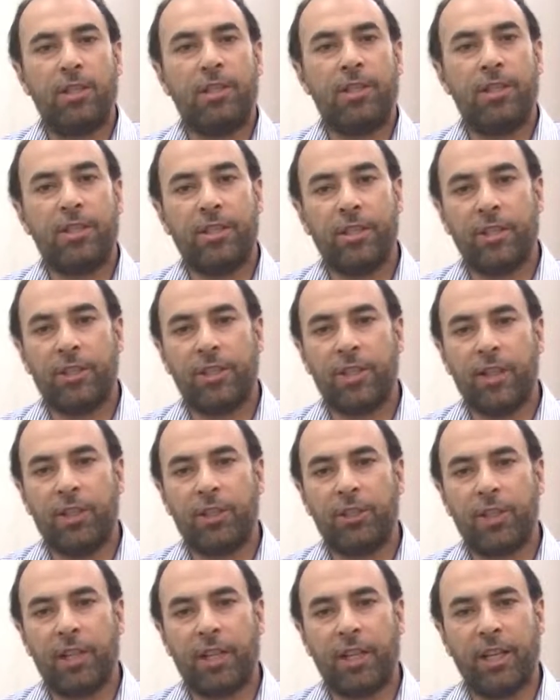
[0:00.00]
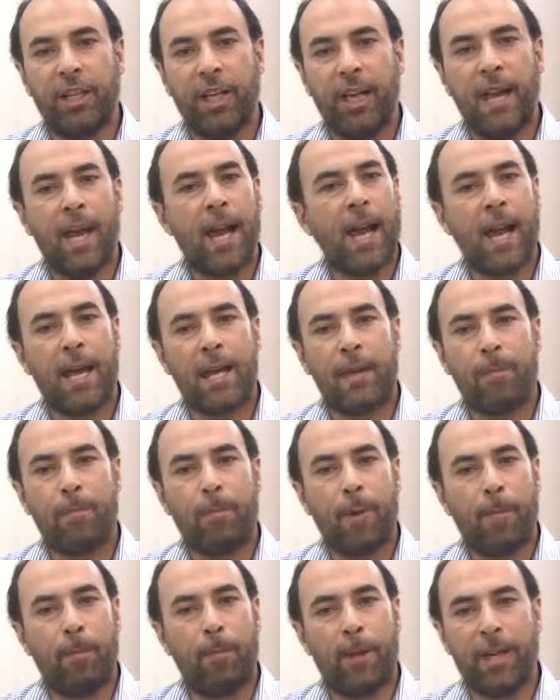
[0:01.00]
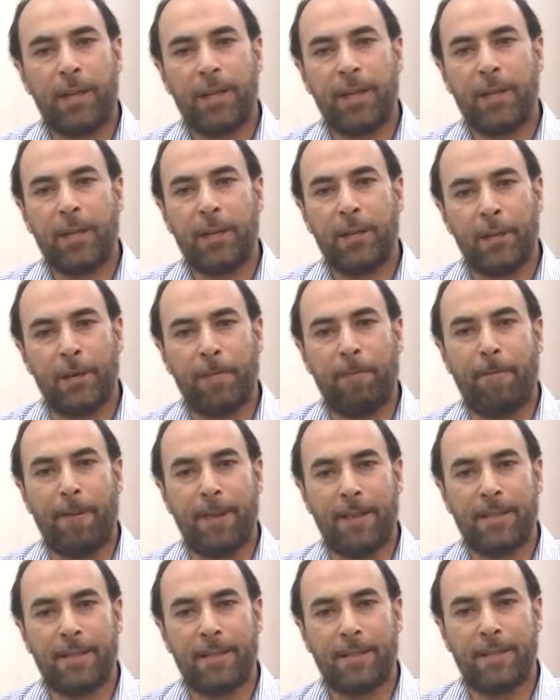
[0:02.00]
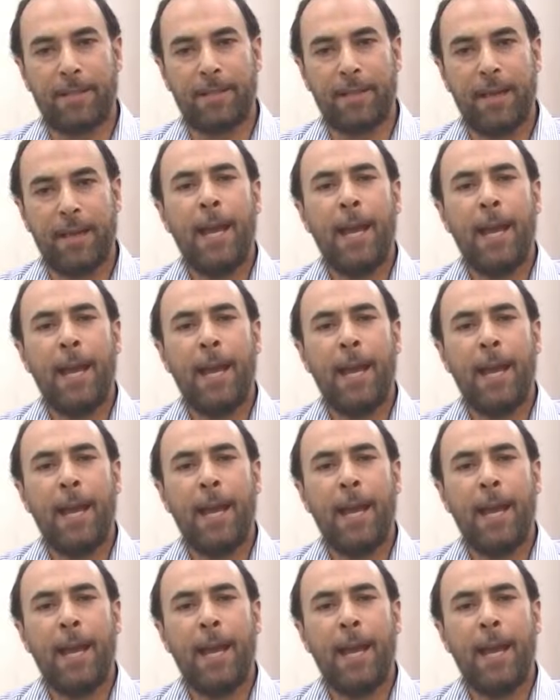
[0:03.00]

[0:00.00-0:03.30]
dissertation, and public defense.